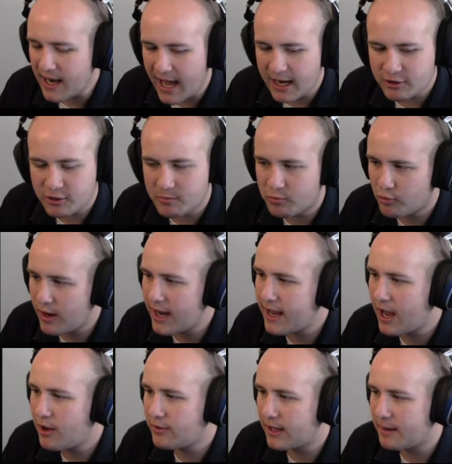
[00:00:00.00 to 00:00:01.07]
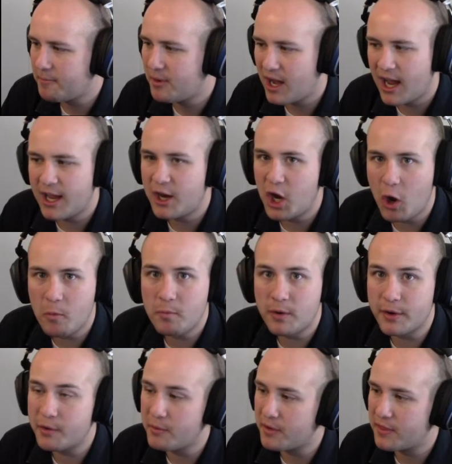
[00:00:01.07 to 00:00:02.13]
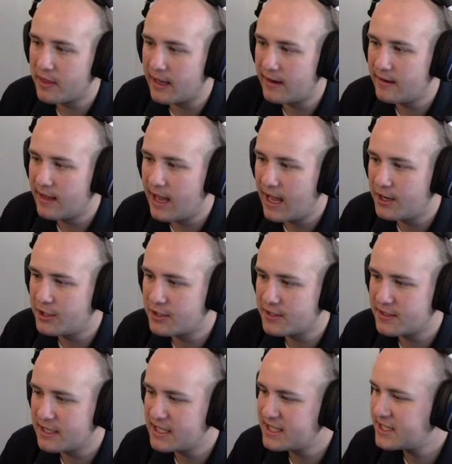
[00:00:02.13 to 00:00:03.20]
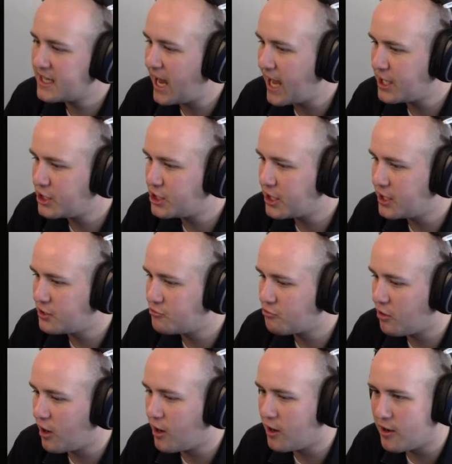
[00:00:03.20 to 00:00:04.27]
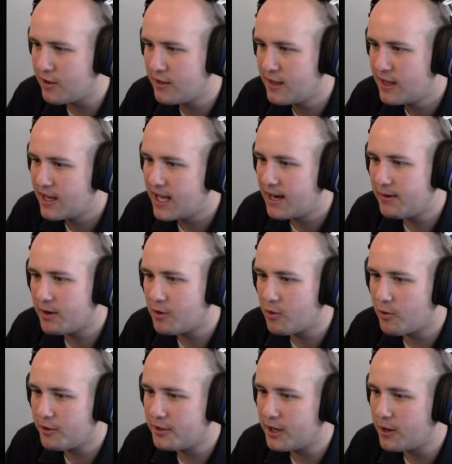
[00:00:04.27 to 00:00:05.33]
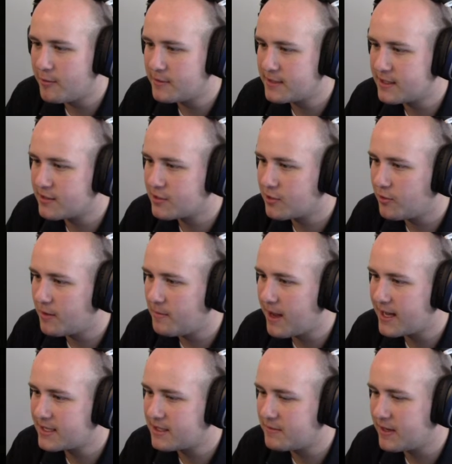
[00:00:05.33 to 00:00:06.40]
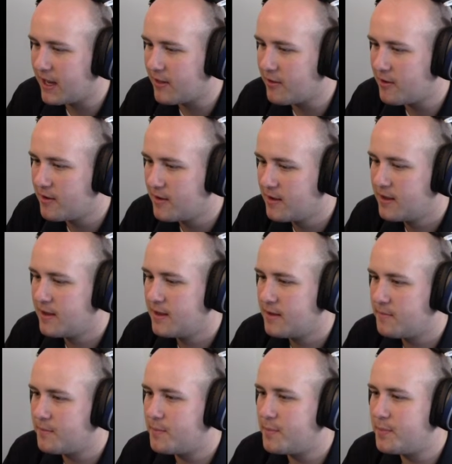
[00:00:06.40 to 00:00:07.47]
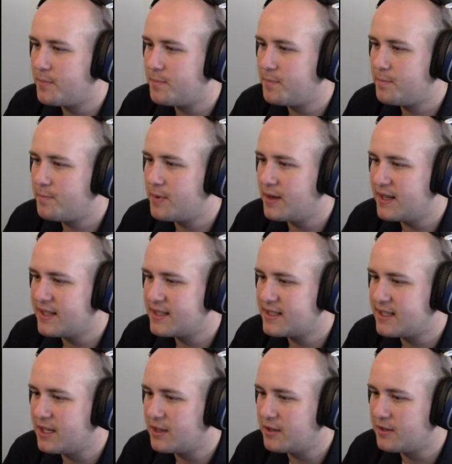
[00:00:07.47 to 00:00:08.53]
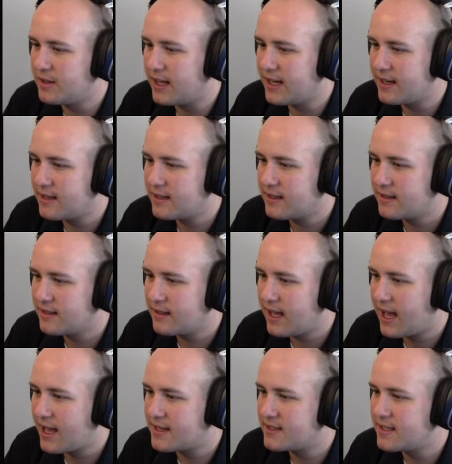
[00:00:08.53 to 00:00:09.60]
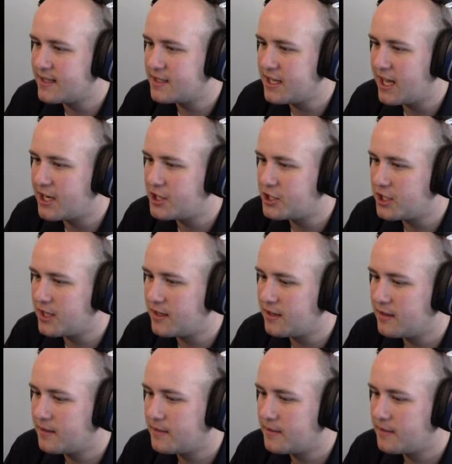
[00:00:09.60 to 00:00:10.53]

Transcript: to actually break out, like buy a notebook with it and just sketch and draw and record notes and slowly master together. But it still like has this tension.